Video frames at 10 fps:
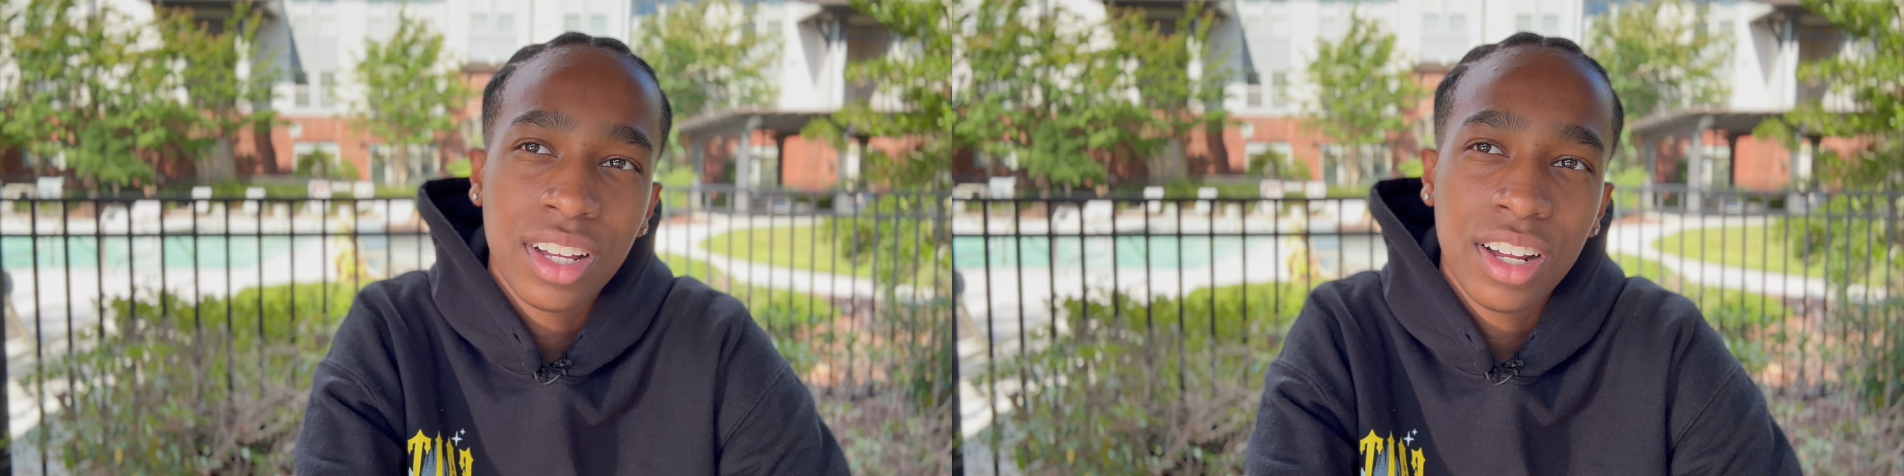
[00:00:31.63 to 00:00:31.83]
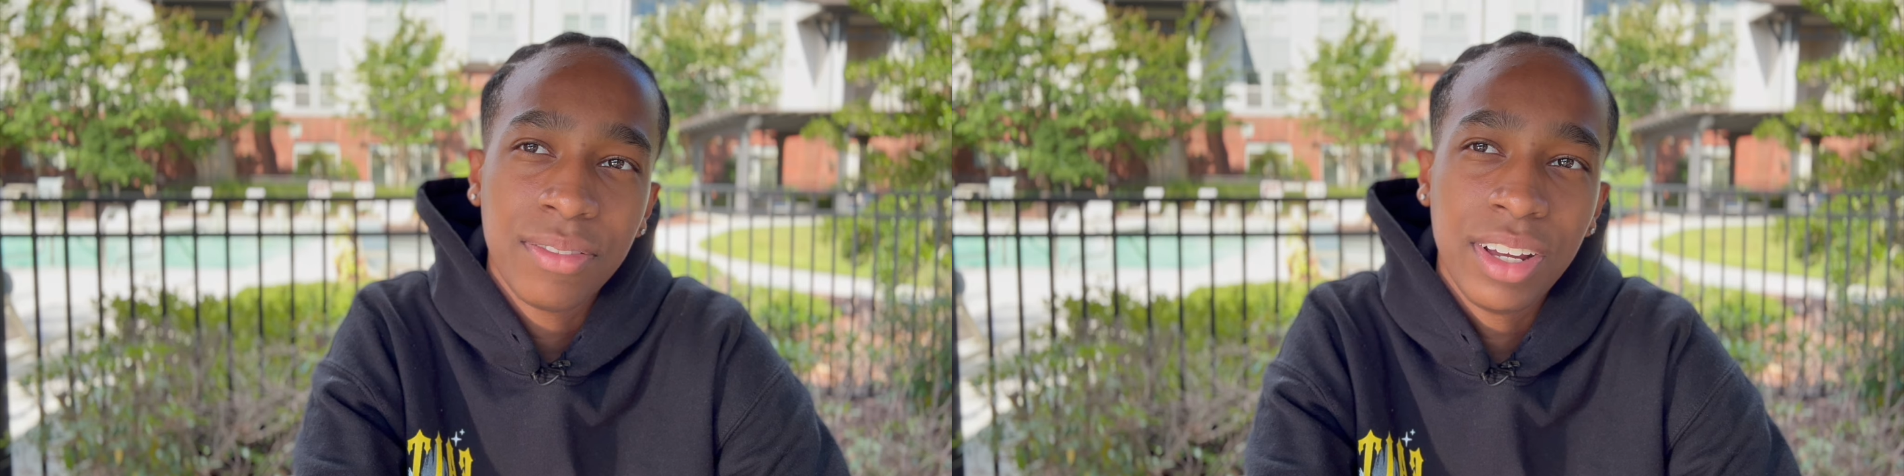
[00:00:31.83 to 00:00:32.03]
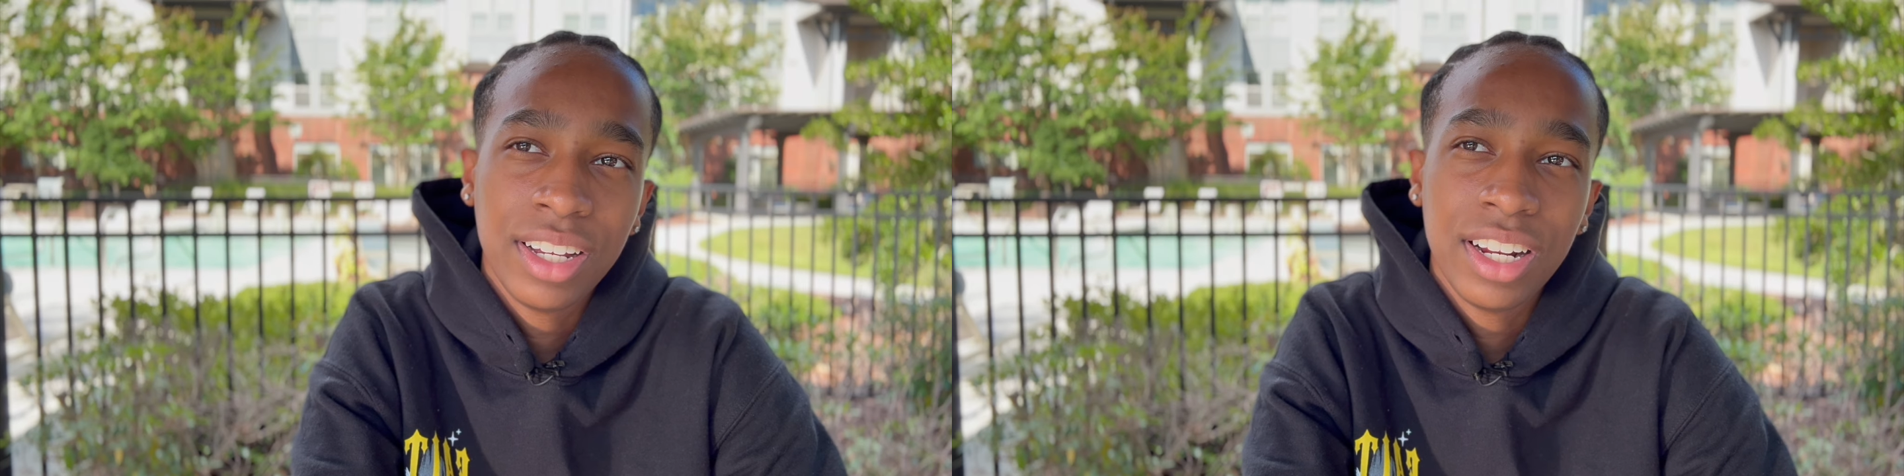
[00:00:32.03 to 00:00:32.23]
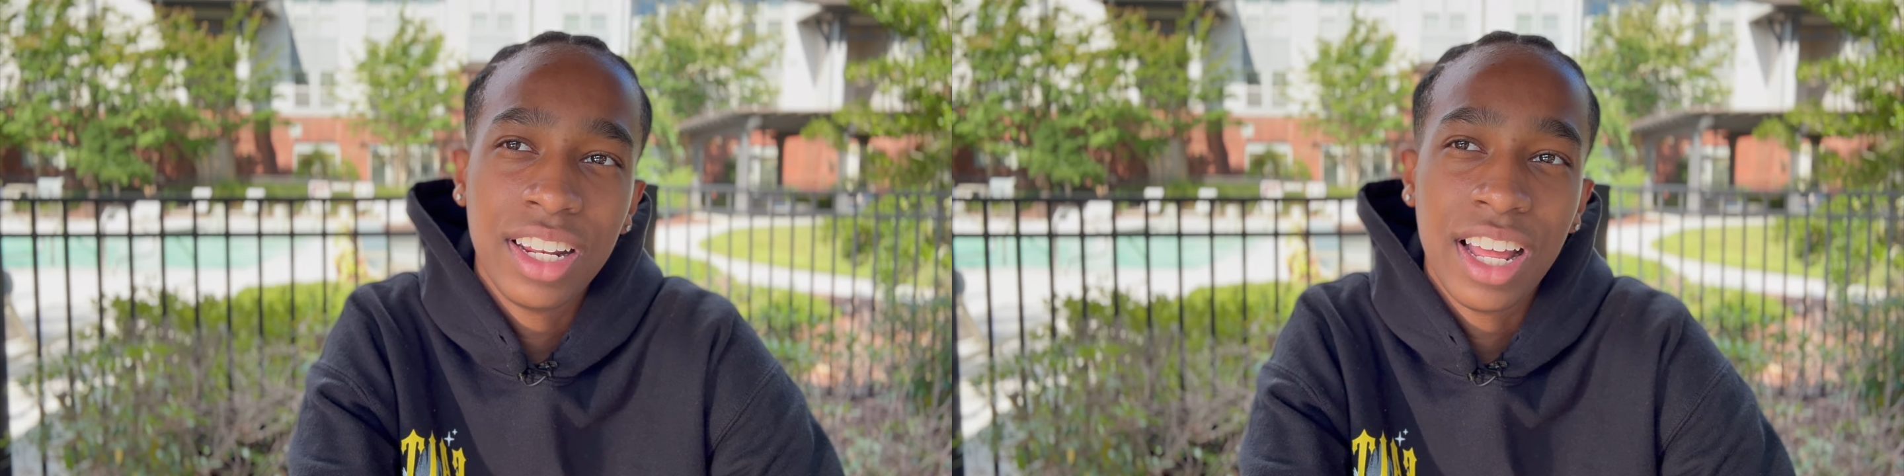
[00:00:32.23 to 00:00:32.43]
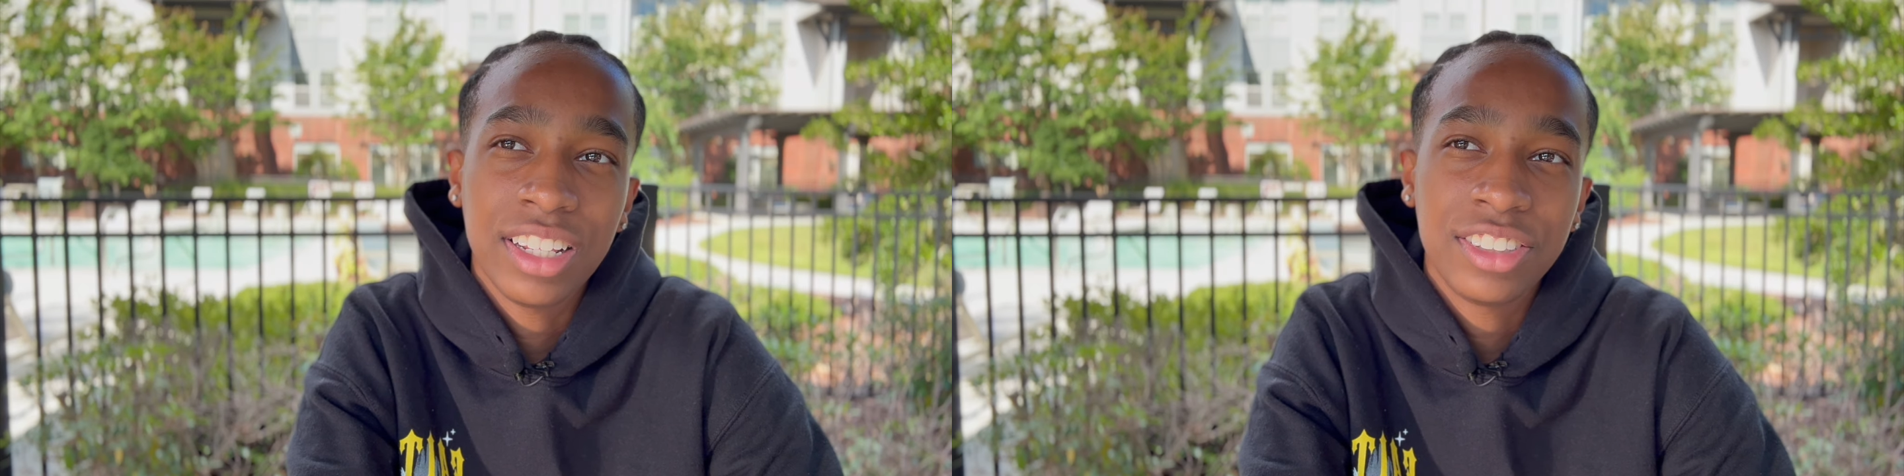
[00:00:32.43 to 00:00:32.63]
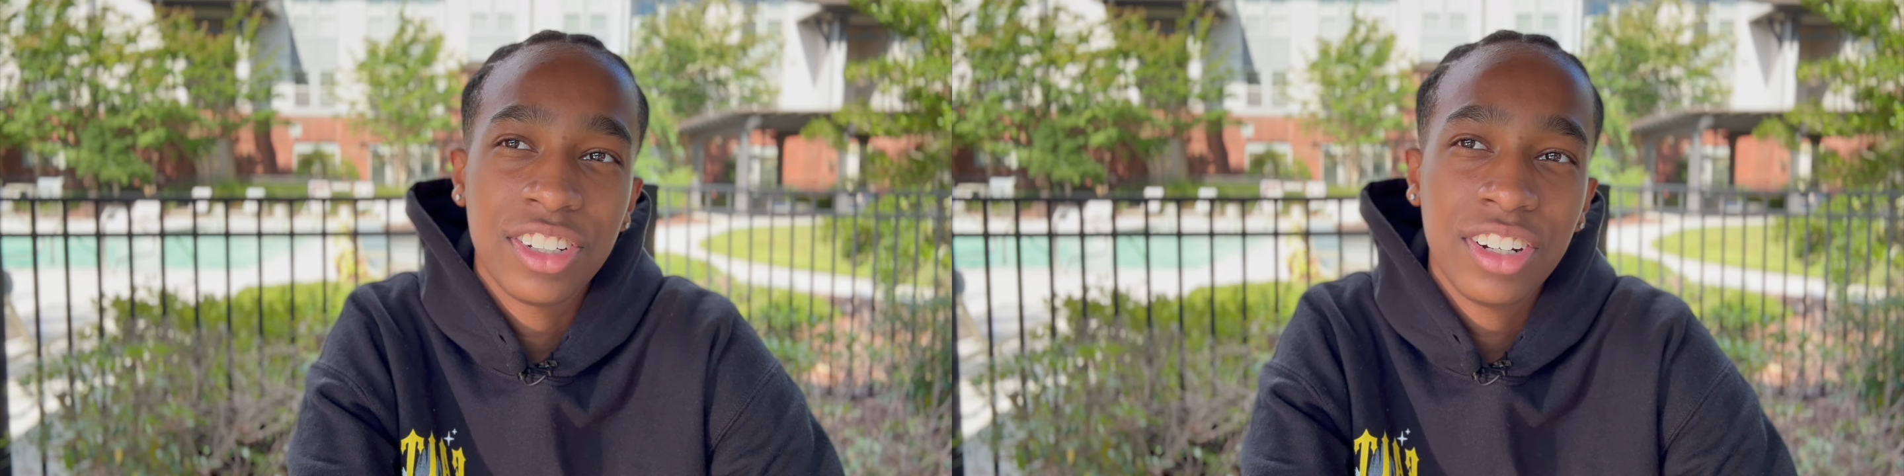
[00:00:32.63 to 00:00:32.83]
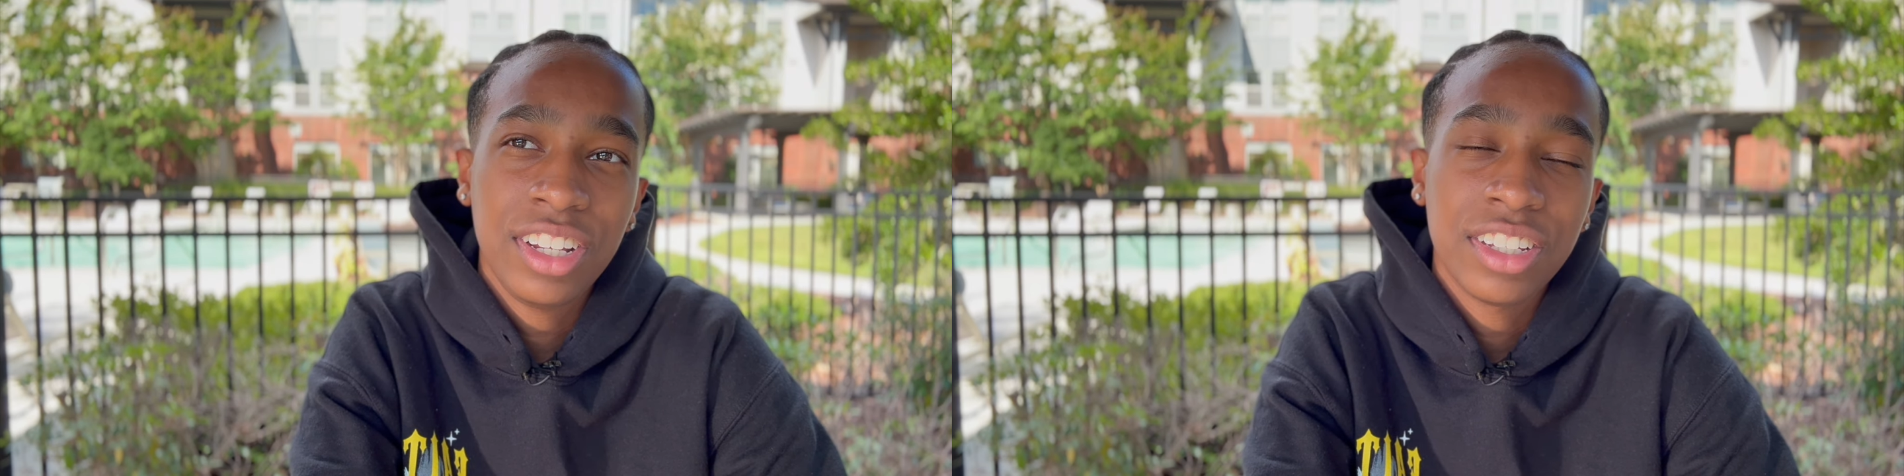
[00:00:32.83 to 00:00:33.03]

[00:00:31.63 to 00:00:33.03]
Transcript: I'm not gonna lie, the journey